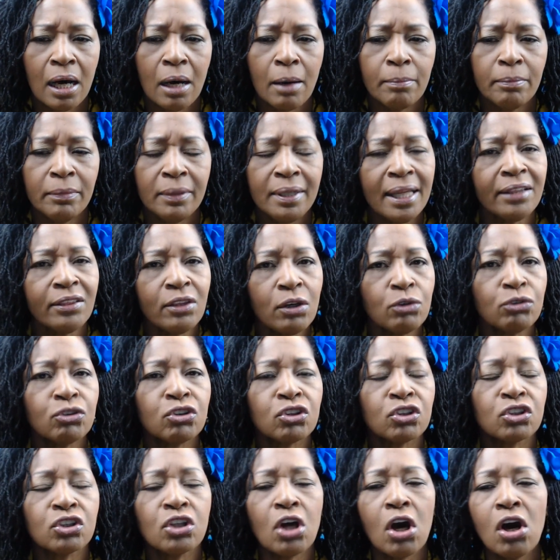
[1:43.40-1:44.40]
Um, let
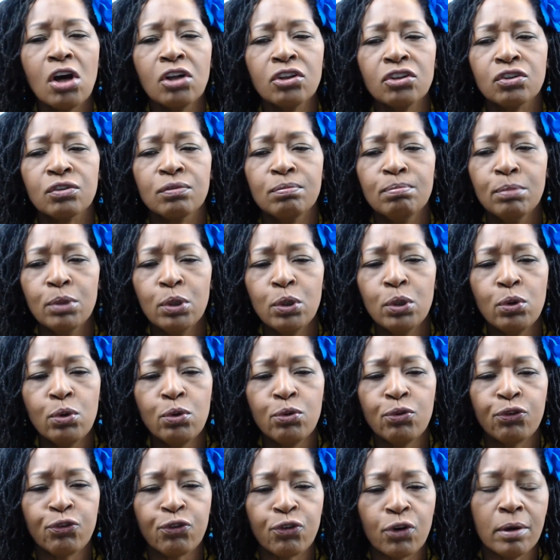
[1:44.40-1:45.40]
those thoughts move